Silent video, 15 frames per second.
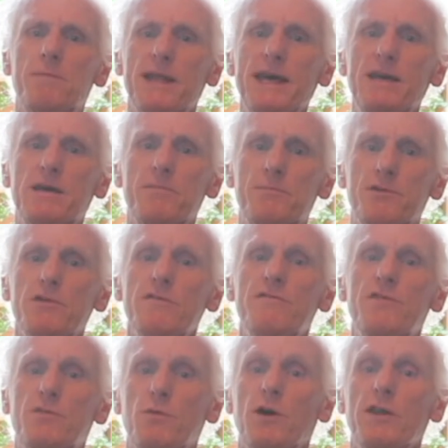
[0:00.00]
Blake
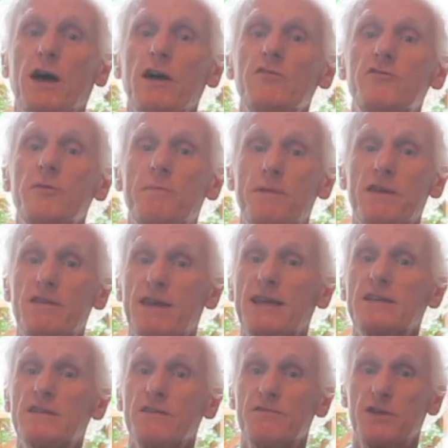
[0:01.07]
approves
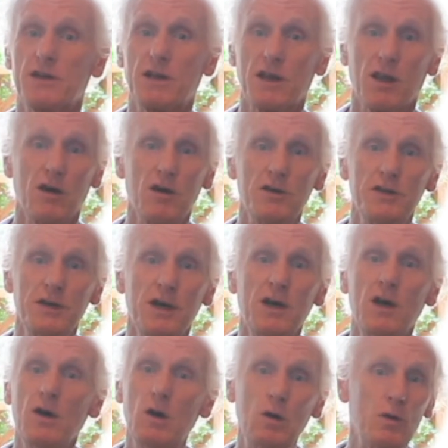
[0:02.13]
100% of the Clod,
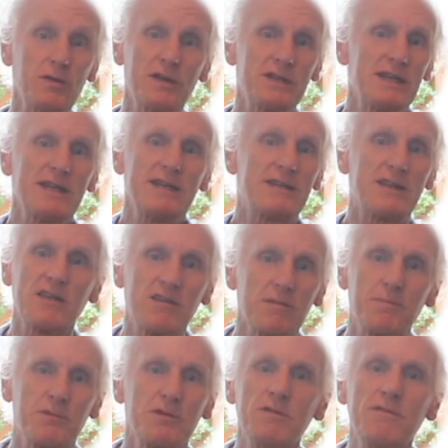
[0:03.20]
or that he
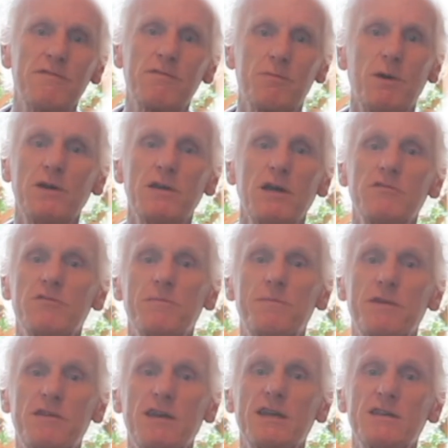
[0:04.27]
disapproves
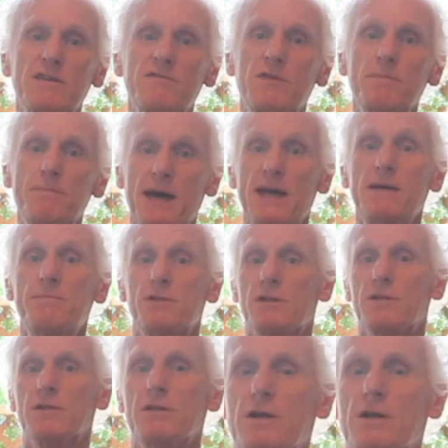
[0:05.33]
100% of the Pebble.